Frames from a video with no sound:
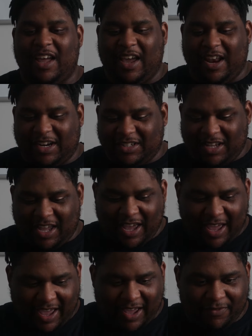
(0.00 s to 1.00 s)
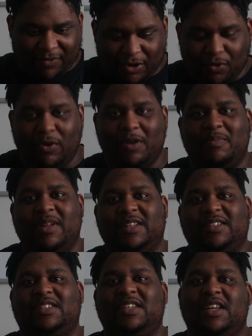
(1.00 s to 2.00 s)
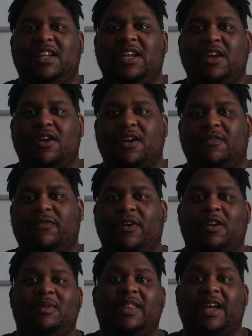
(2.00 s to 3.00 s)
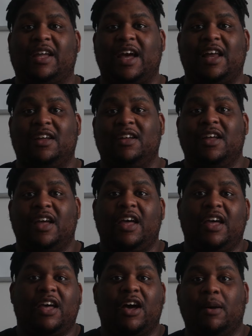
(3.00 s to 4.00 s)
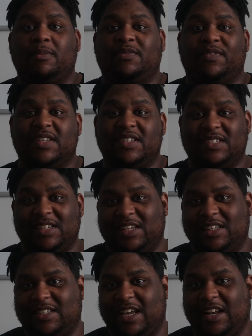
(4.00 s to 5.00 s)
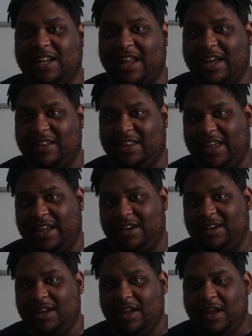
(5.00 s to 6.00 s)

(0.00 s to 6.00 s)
and actually have equipment sitting here in front of me that kind of helps facilitate a lot of that.